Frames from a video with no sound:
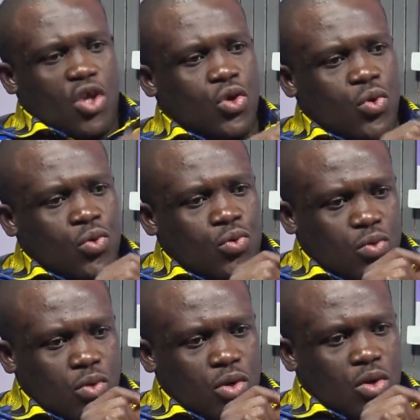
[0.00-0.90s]

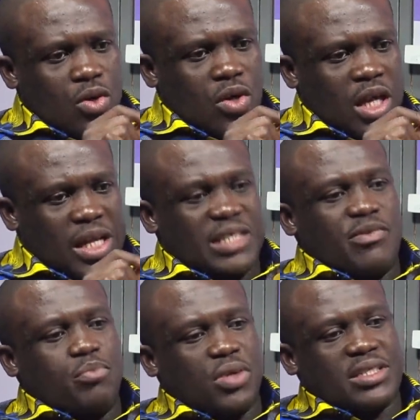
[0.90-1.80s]
You, let's
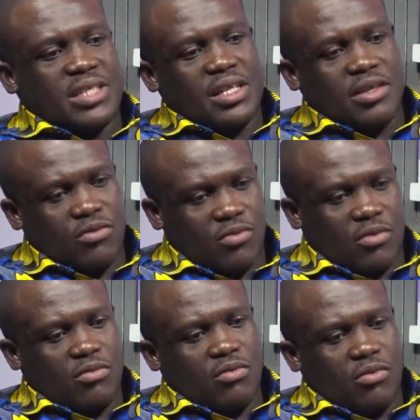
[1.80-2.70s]
even put aside a
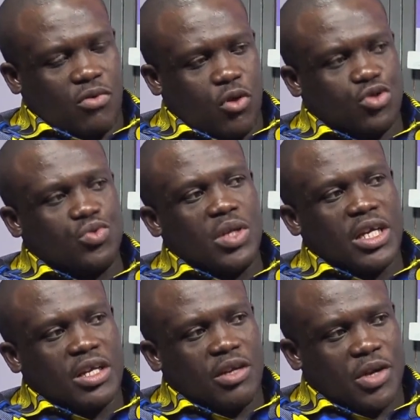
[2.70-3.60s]
court
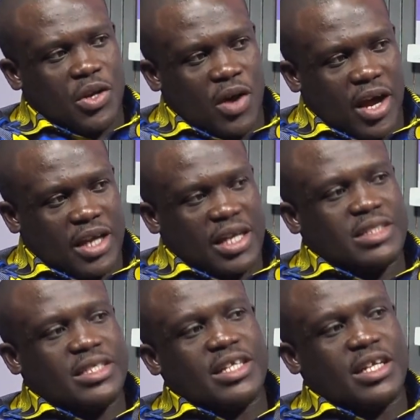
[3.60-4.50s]
ruling in the Radio Eye
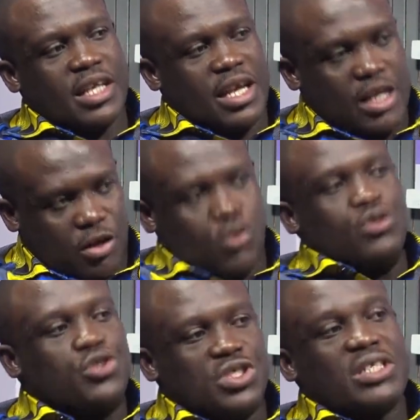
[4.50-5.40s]
that says that, and the
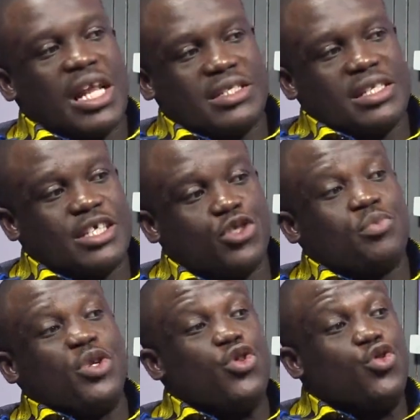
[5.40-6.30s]
constitution that says there
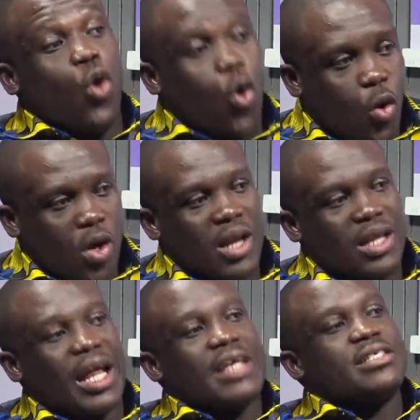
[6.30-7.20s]
should be no
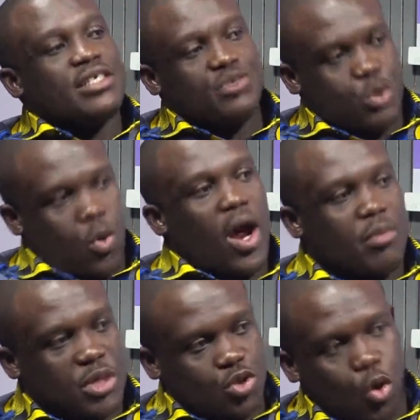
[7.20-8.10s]
license
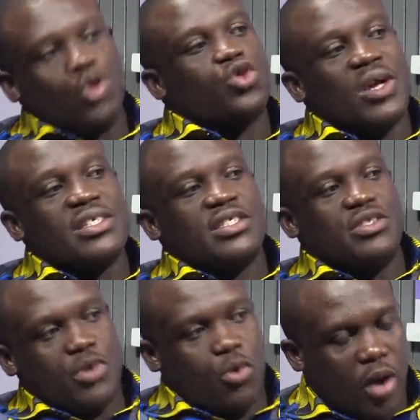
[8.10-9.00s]
requirements or
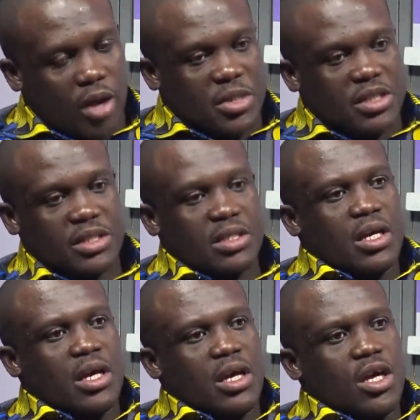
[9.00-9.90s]
authorization requirements.
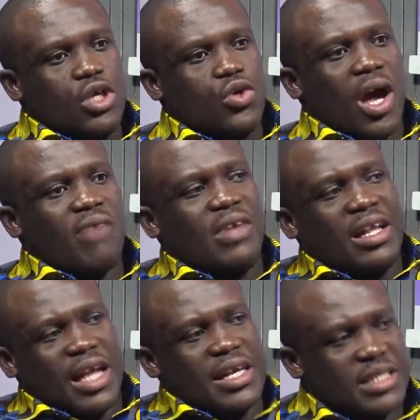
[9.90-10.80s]
You have
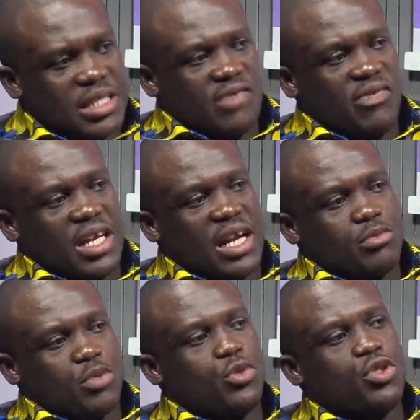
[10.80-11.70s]
a license fee that
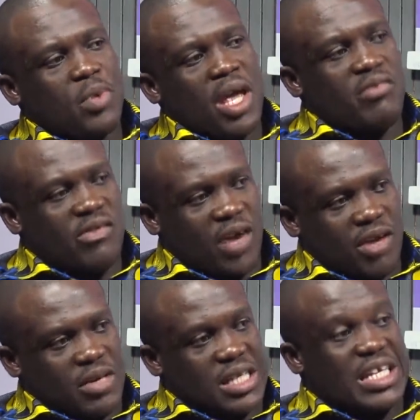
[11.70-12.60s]
I'm supposed to pay every
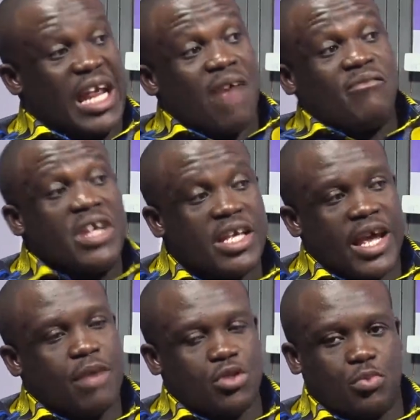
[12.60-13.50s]
five years, and every
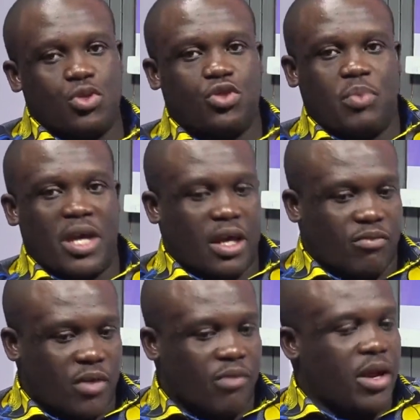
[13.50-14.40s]
year I'm supposed to pay
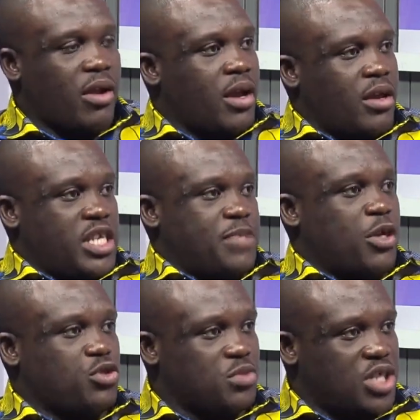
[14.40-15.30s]
a, a, a
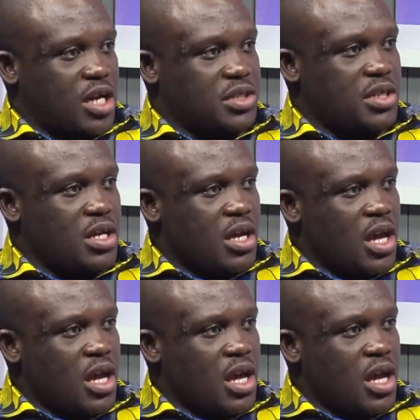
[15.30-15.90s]
spectrum charge.